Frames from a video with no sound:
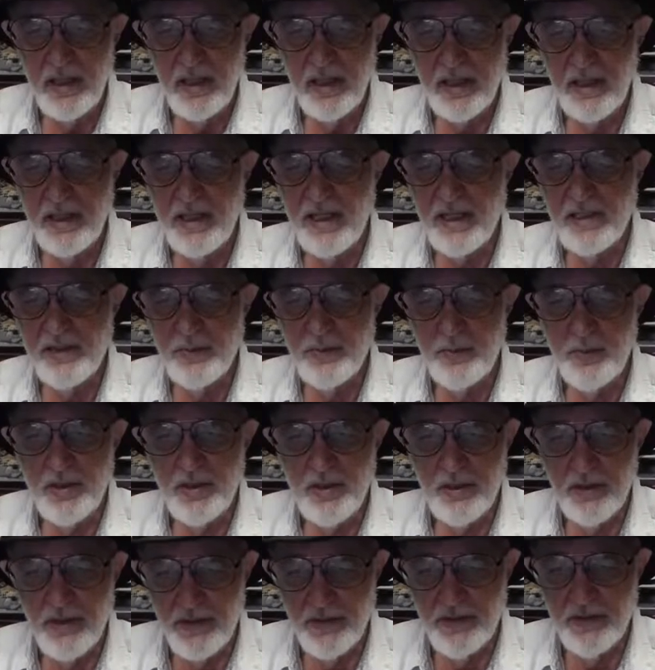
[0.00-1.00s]
and that's
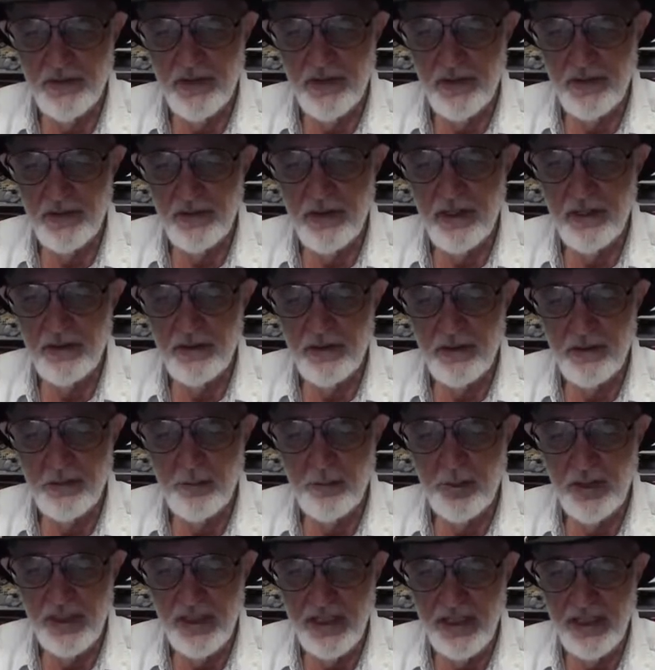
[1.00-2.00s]
because they're nothing
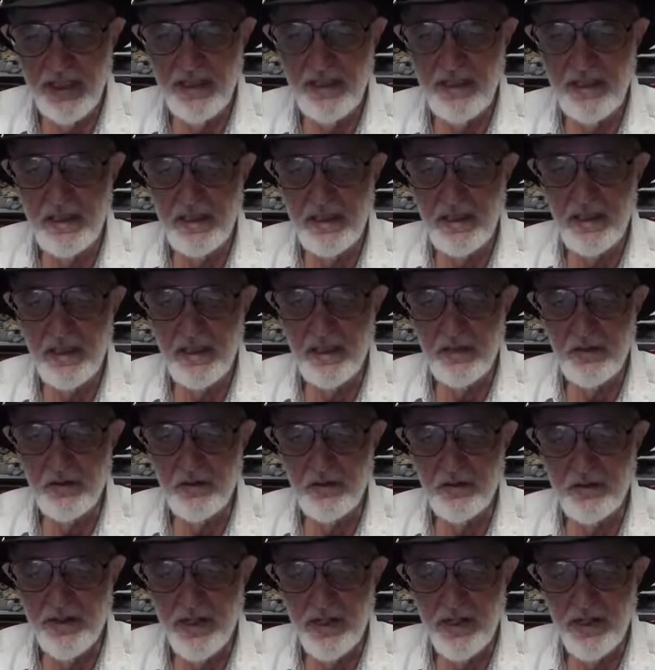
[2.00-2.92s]
but indicators.